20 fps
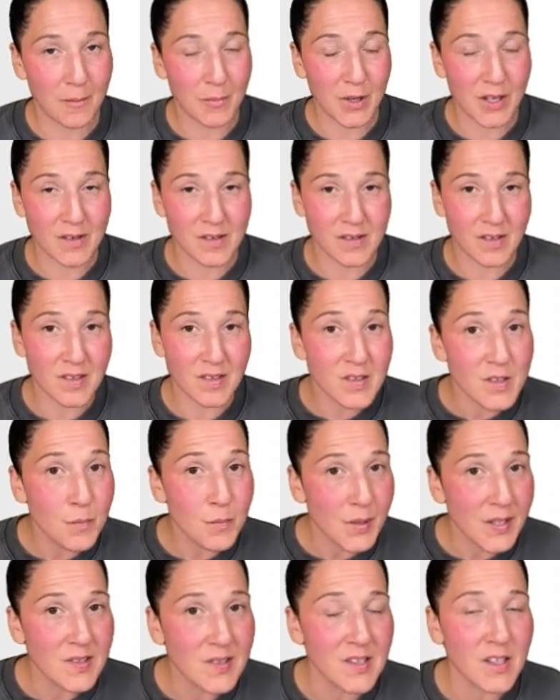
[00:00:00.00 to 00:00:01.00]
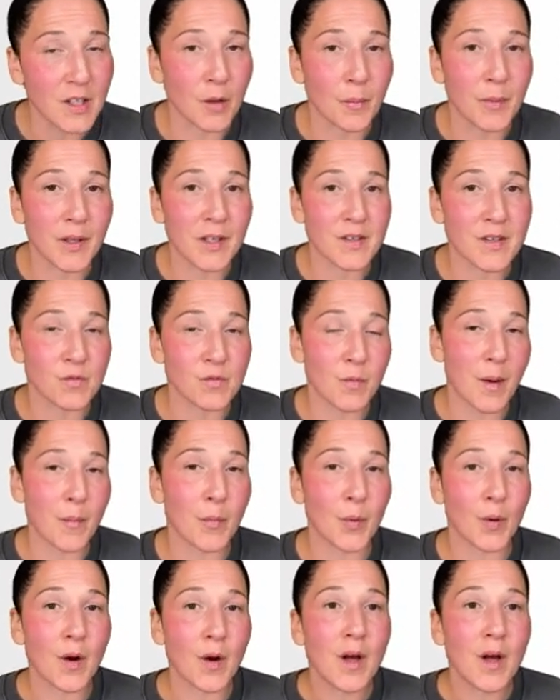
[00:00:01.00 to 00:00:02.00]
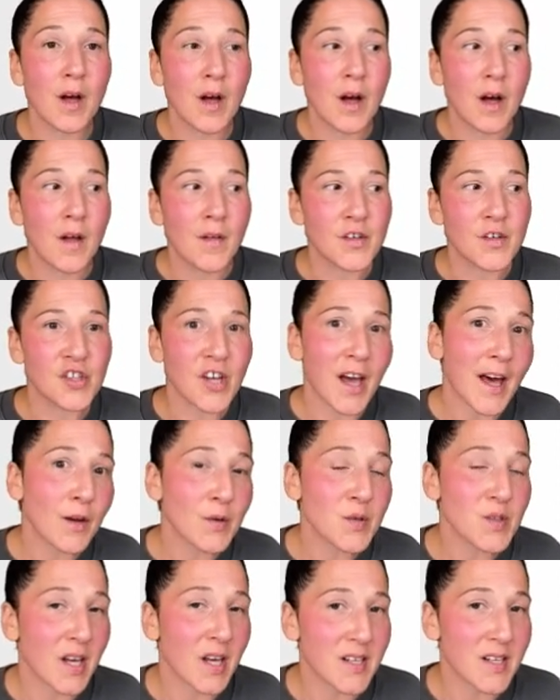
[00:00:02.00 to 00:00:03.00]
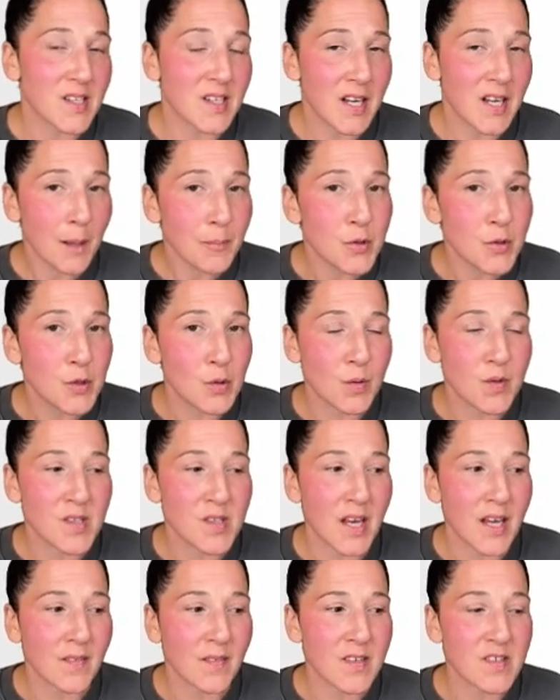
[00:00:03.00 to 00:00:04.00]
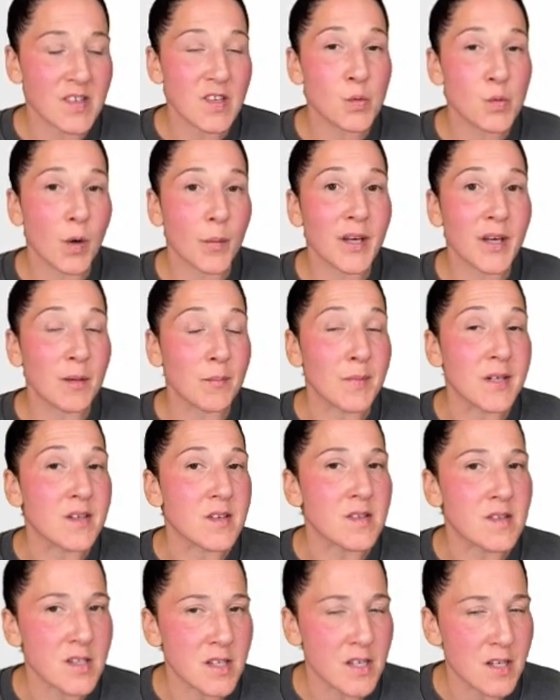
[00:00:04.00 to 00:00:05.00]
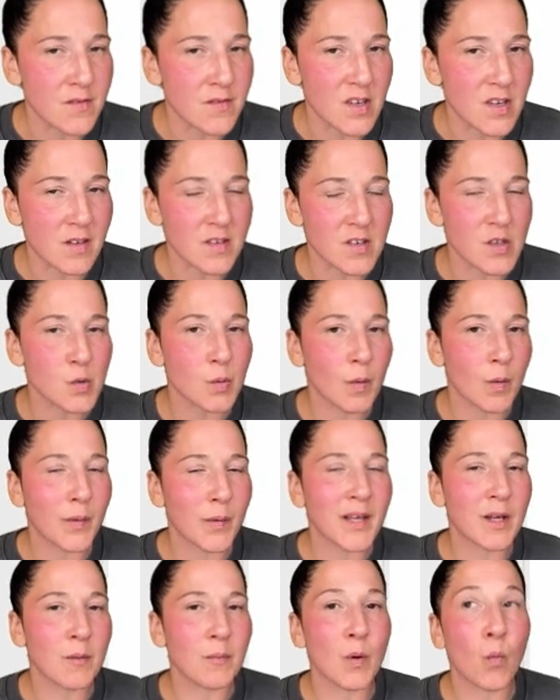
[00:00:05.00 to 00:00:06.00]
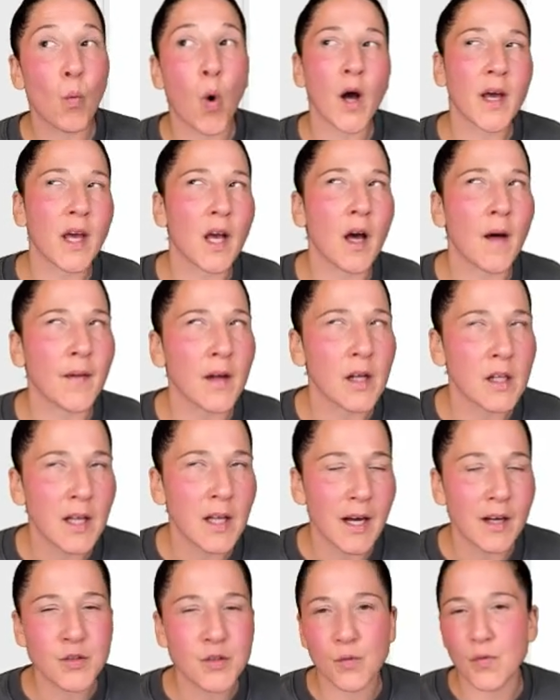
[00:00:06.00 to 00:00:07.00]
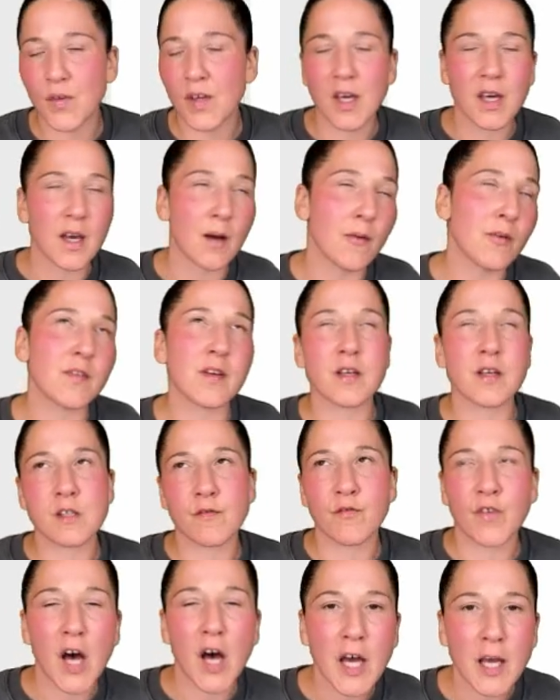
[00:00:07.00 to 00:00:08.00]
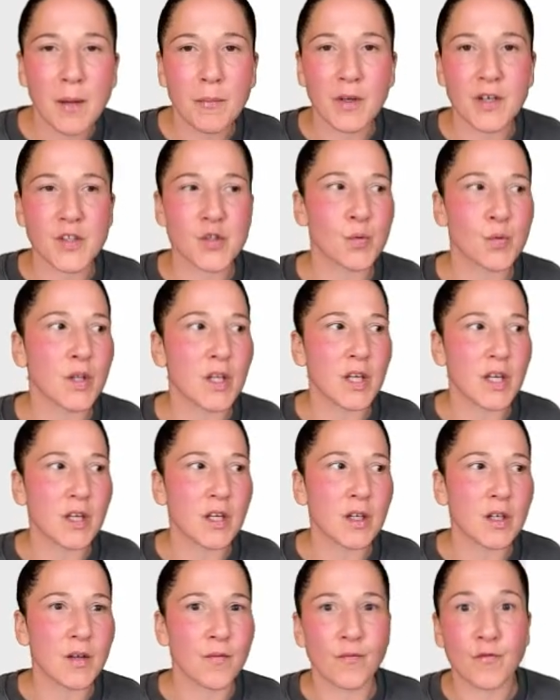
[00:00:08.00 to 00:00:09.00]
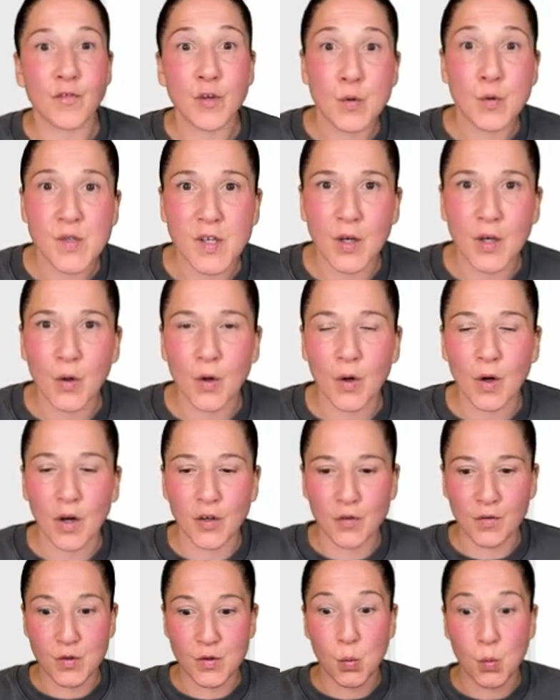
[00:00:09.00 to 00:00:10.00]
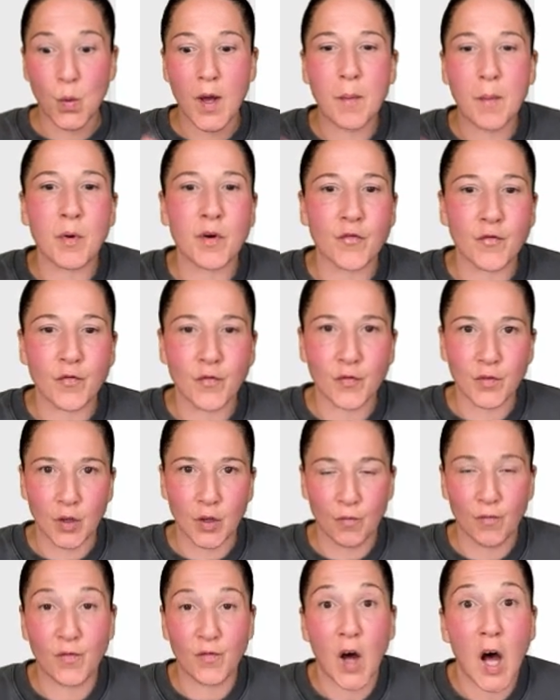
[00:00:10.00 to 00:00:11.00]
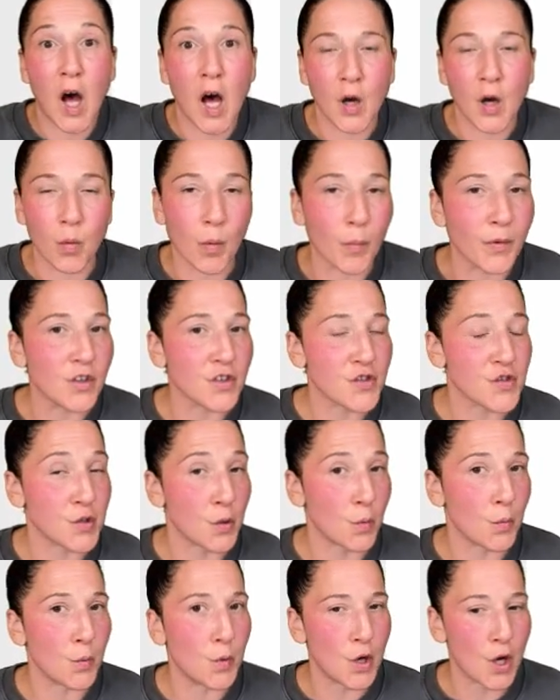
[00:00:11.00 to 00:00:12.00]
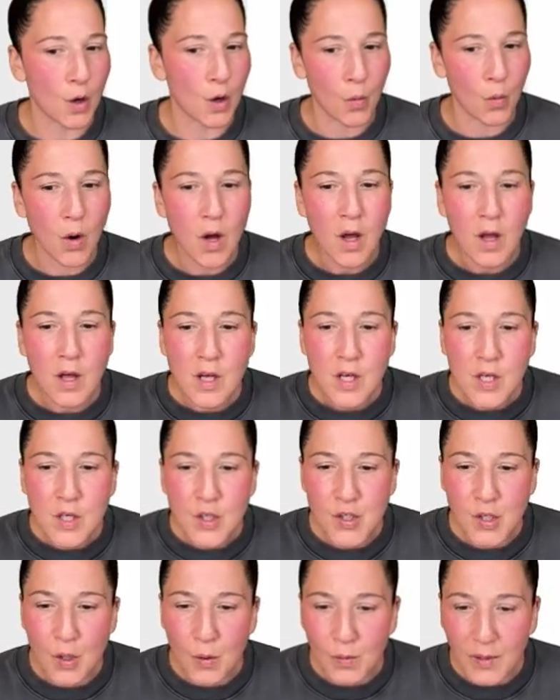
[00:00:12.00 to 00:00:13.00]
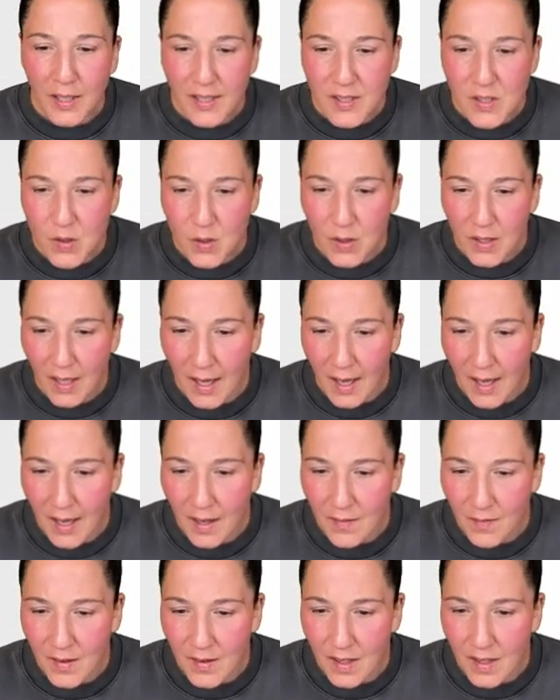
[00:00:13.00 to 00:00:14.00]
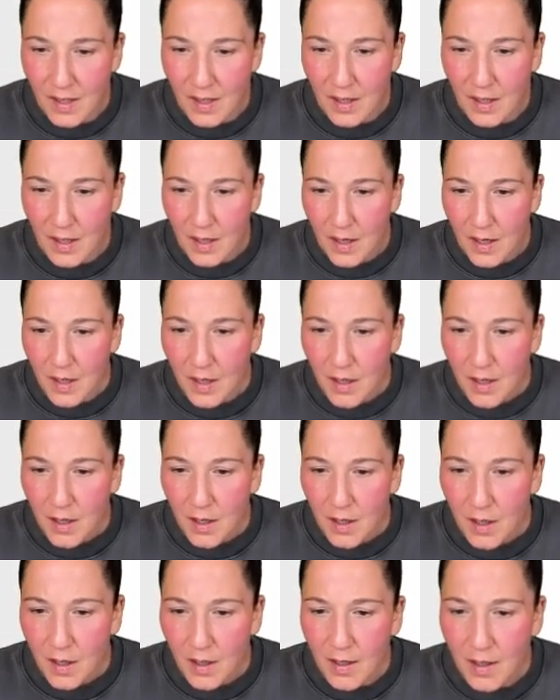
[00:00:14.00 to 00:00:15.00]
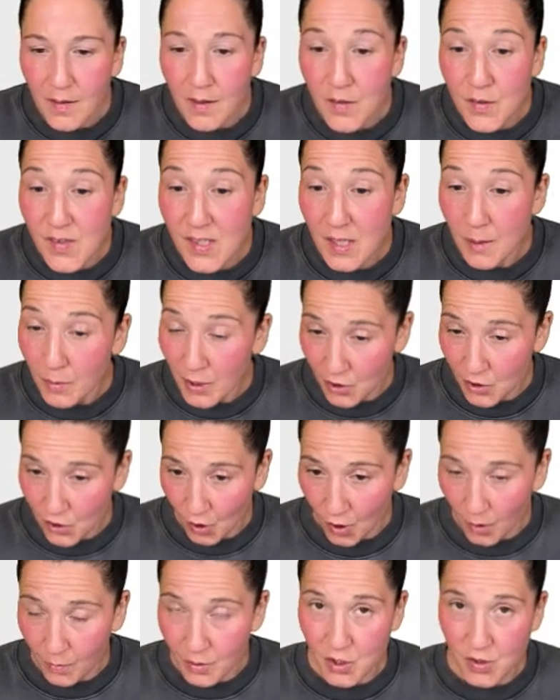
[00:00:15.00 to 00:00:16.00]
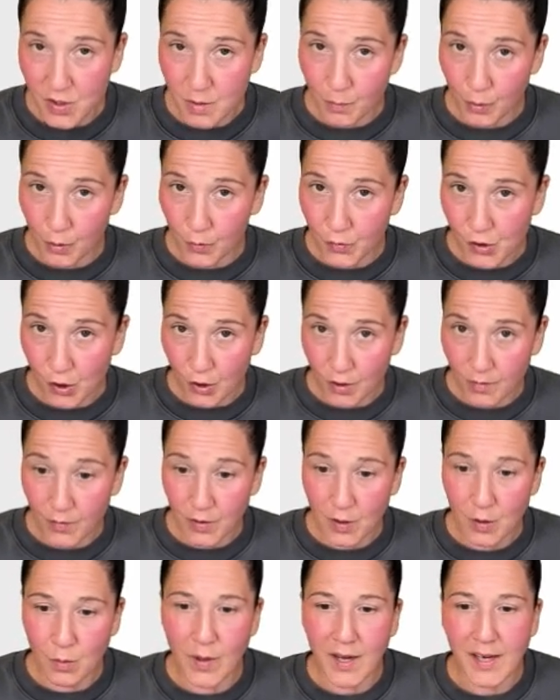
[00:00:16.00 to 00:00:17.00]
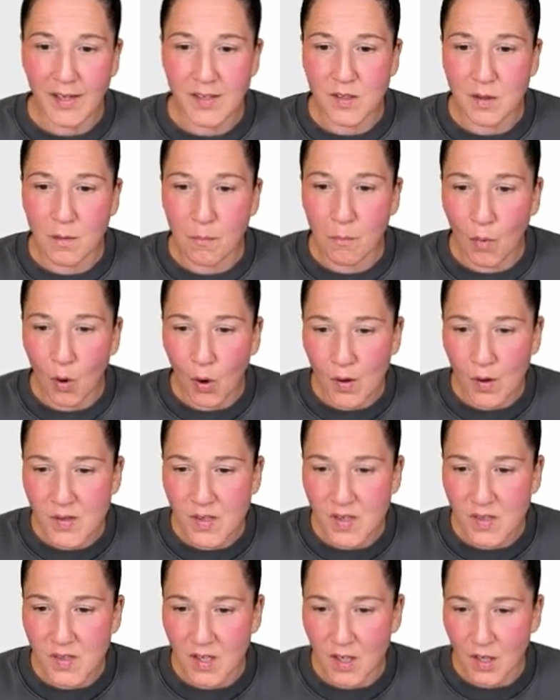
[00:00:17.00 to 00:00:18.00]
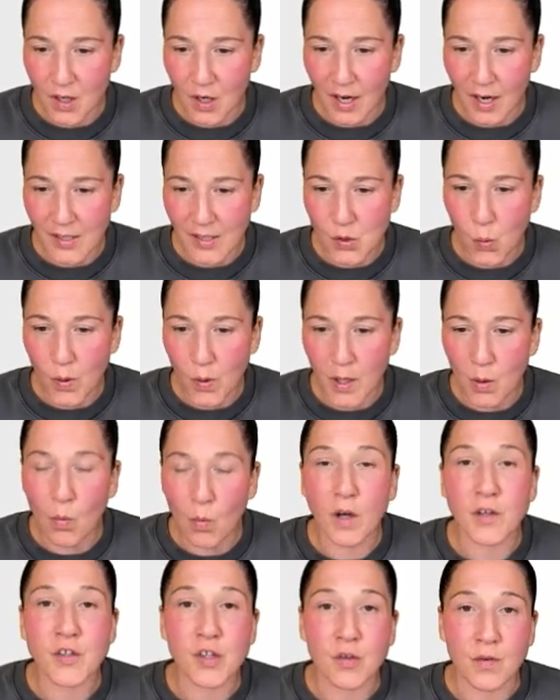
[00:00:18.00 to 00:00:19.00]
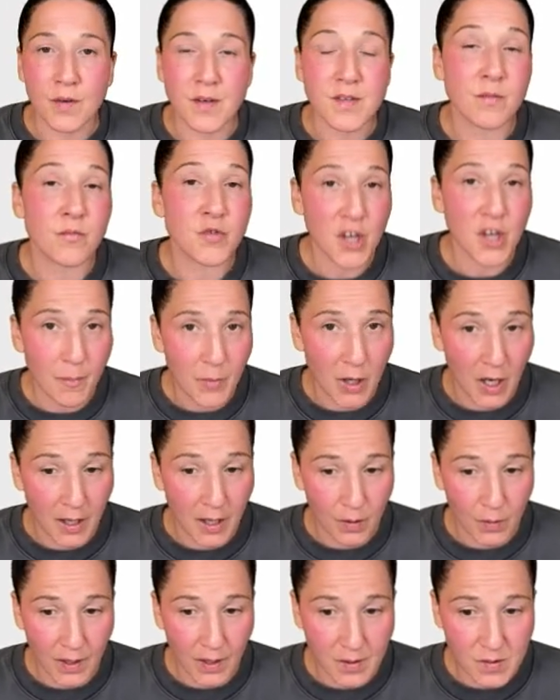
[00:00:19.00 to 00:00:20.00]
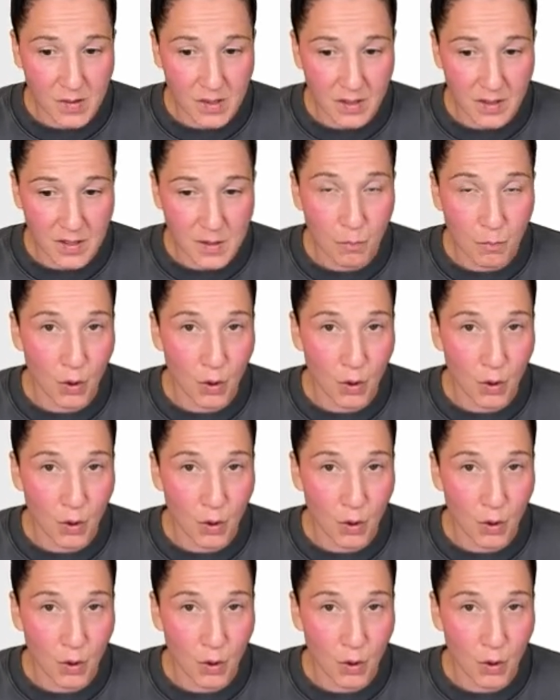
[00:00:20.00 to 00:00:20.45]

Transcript: Because this is a big deal. Because remember, the shadow side to Neptune is that this is where we can be deceived and this is where we can be walking on the clouds or thinking everything is fine, but it's really confusing or under this web of, you know, fog where we just don't know. So let's look at the in the Sibley chart, which is the birth chart of the US, Mars is here at 21 degrees of Gemini. Okay, see this?